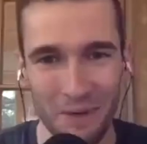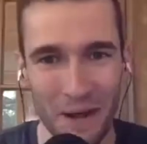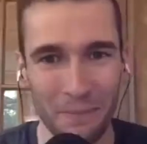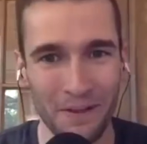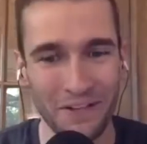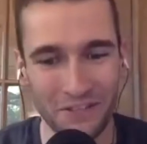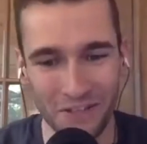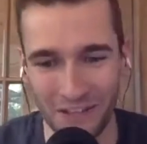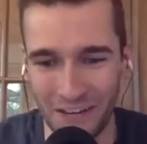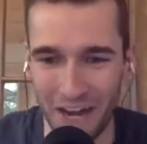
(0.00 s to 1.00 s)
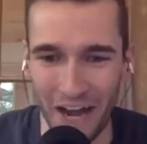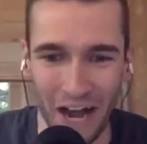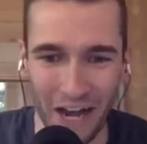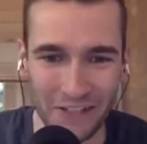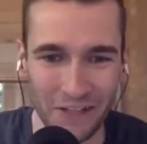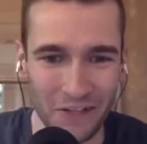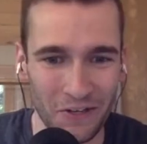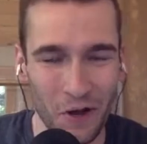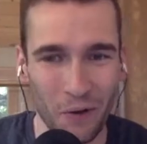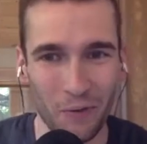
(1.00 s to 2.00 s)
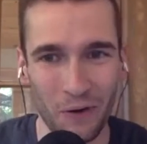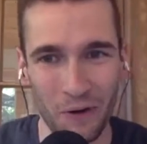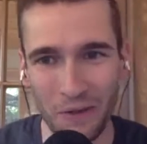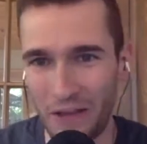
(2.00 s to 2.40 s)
my pleasure. Uh, you, you know, uh,